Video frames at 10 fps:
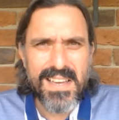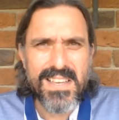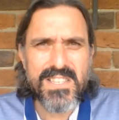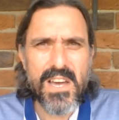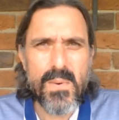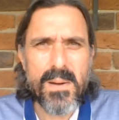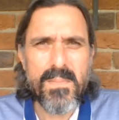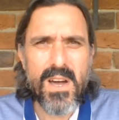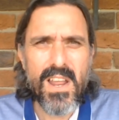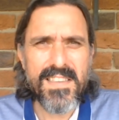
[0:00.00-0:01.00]
So
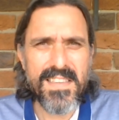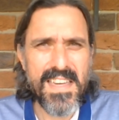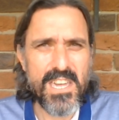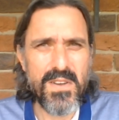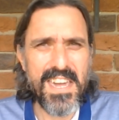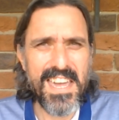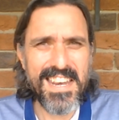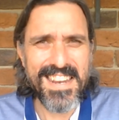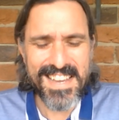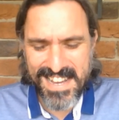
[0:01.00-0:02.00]
I'd like to thank you
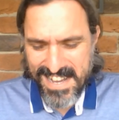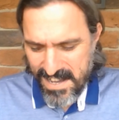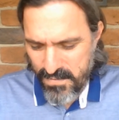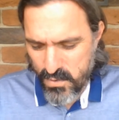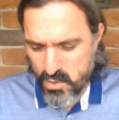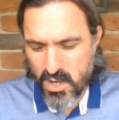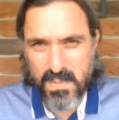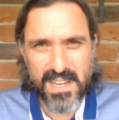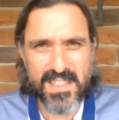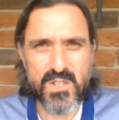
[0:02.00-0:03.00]
again for joining
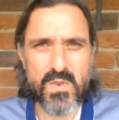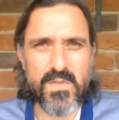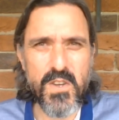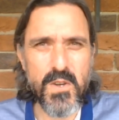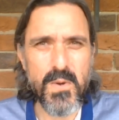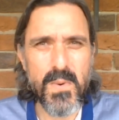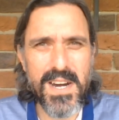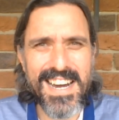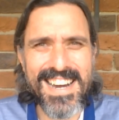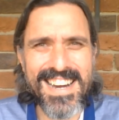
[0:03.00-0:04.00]
me in this review.
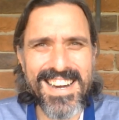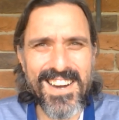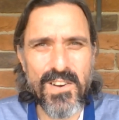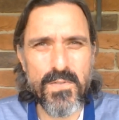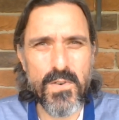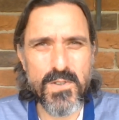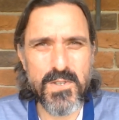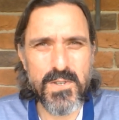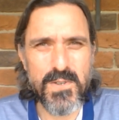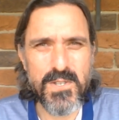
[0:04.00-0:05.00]
I look forward
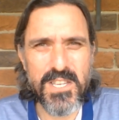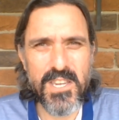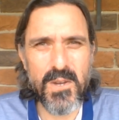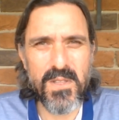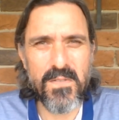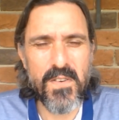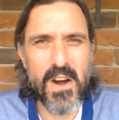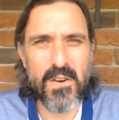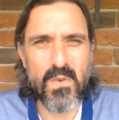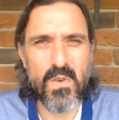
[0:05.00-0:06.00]
to seeing you in the
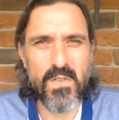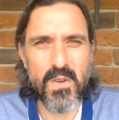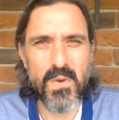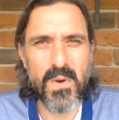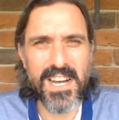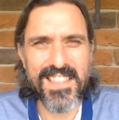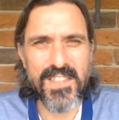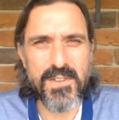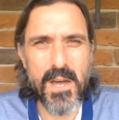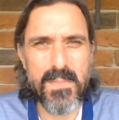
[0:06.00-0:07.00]
final review,
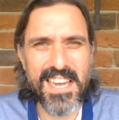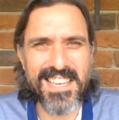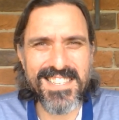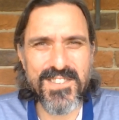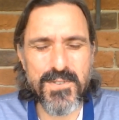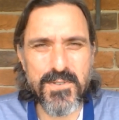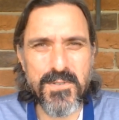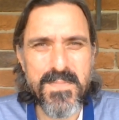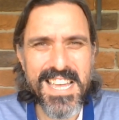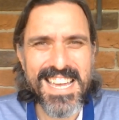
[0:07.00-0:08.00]
the Topaz,
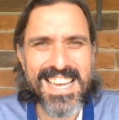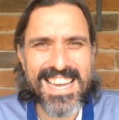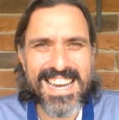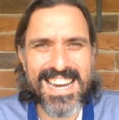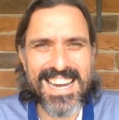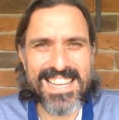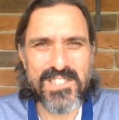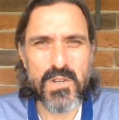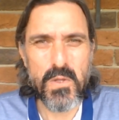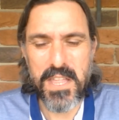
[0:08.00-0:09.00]
soon.
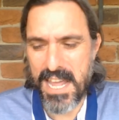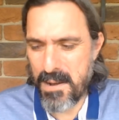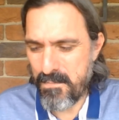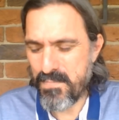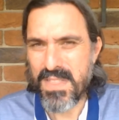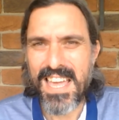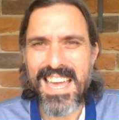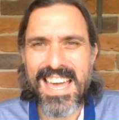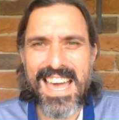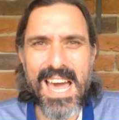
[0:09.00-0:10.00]
Until then,
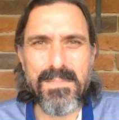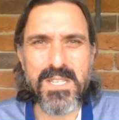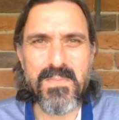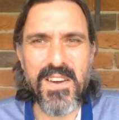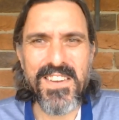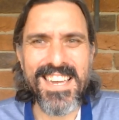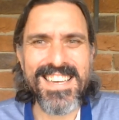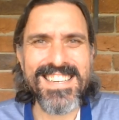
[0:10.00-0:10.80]
happy smoking.